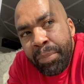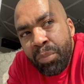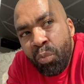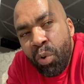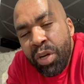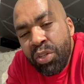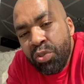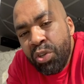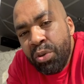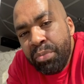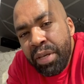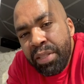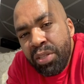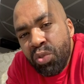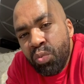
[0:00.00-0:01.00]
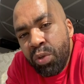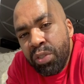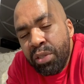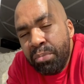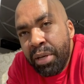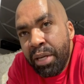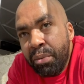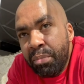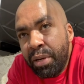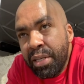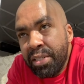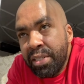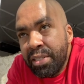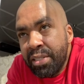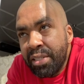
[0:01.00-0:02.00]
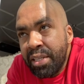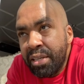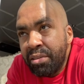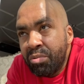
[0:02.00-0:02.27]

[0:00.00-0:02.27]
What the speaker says: What is going to make this world a better place is